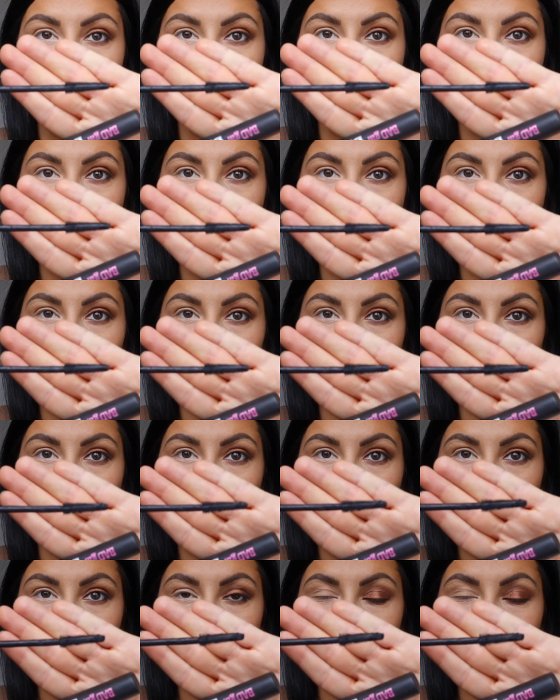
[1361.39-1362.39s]

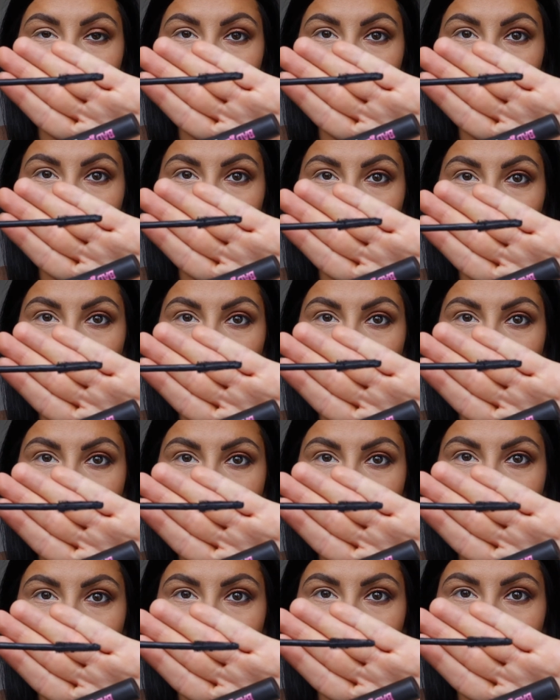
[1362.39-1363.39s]
like starts off
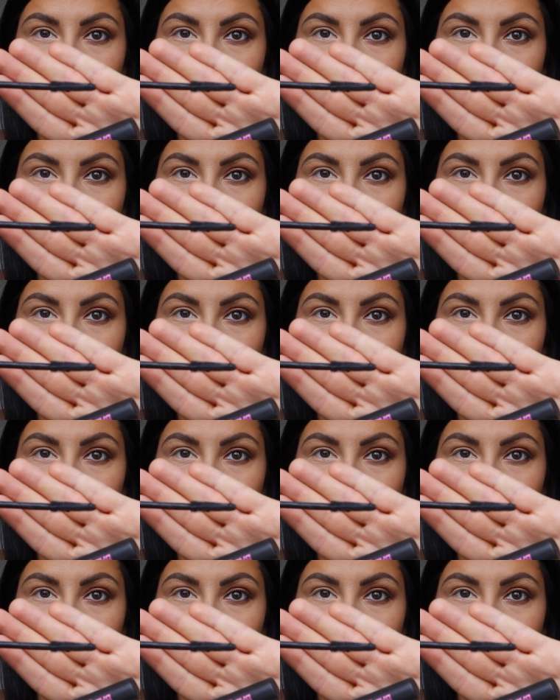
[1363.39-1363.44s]
big,